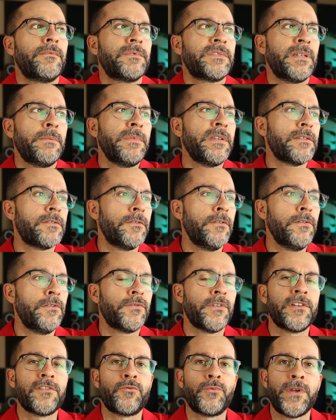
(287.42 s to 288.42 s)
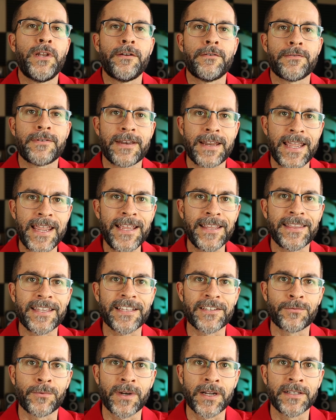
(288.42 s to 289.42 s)
some of these nutrients, we don't need
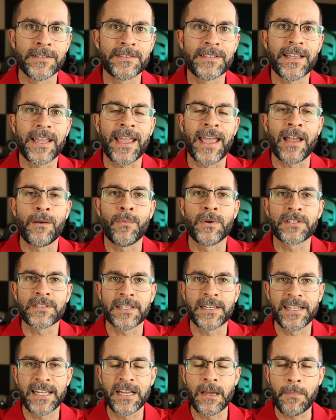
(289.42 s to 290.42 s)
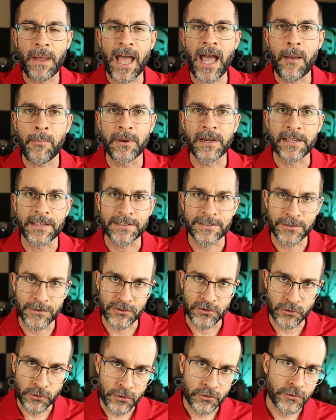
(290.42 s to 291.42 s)
these ones, and what's going to end up happening is
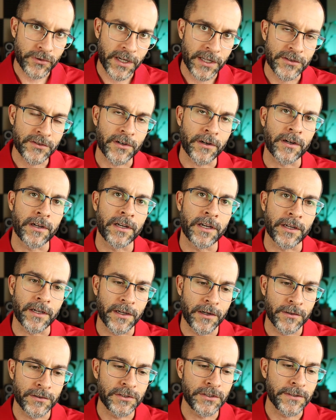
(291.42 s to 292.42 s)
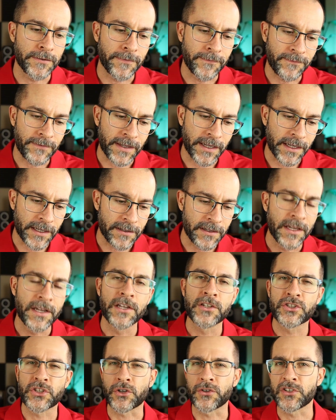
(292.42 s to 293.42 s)
those nutrients are going to go to feed
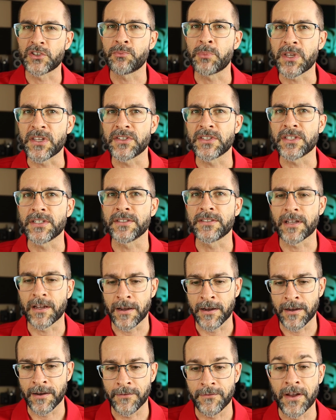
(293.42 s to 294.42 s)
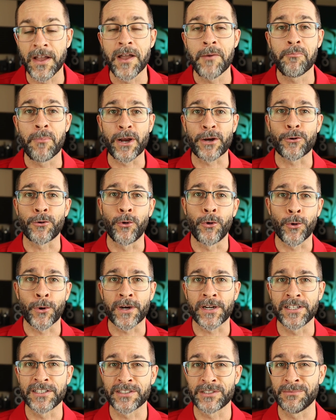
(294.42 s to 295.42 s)
certain species of
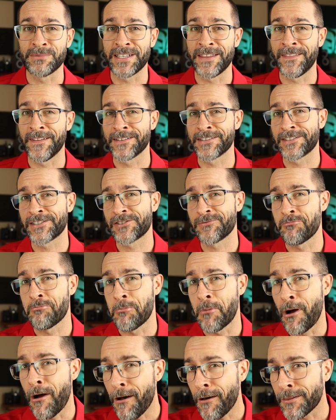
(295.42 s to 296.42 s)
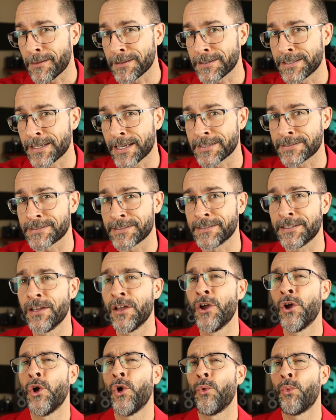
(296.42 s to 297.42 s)
microorganisms in the small intestine,
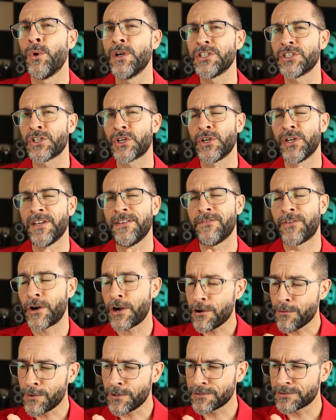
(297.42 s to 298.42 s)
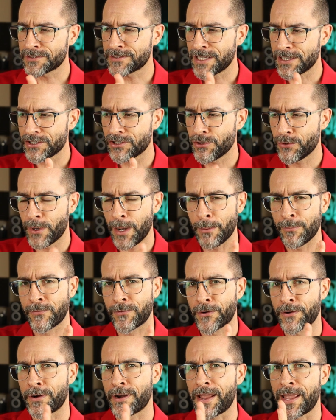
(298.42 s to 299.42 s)
which could very well set you up
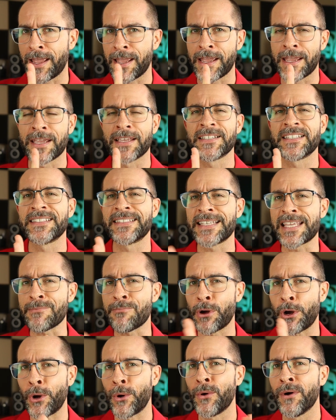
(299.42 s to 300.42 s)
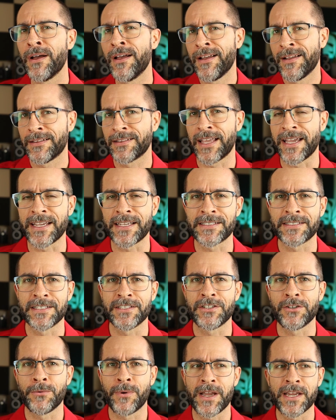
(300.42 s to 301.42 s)
for a SIBO-like
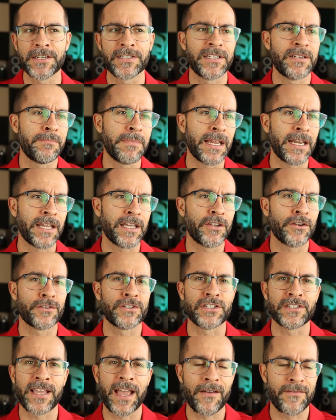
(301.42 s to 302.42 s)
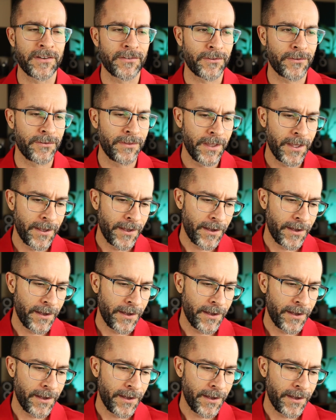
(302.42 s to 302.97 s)
situation, meaning you're just having